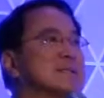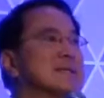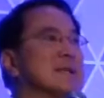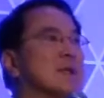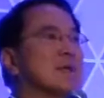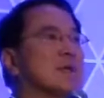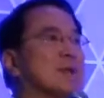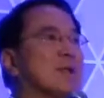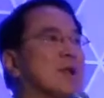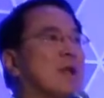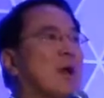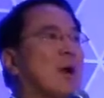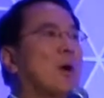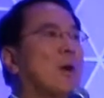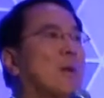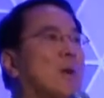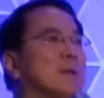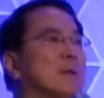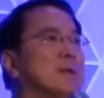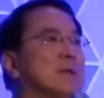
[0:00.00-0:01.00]
secret
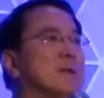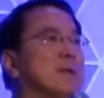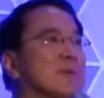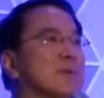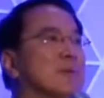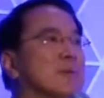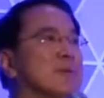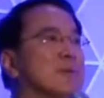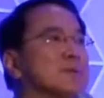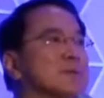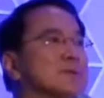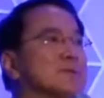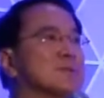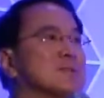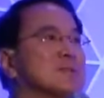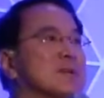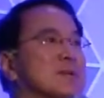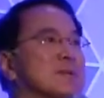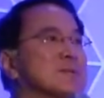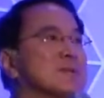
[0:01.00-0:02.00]
code that we use
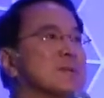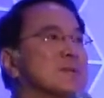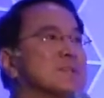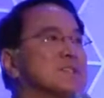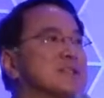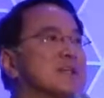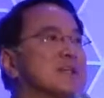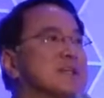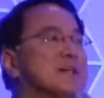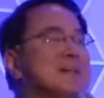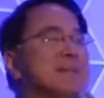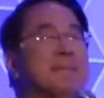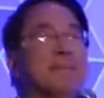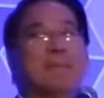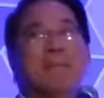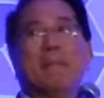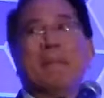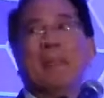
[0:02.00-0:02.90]
to talk to each other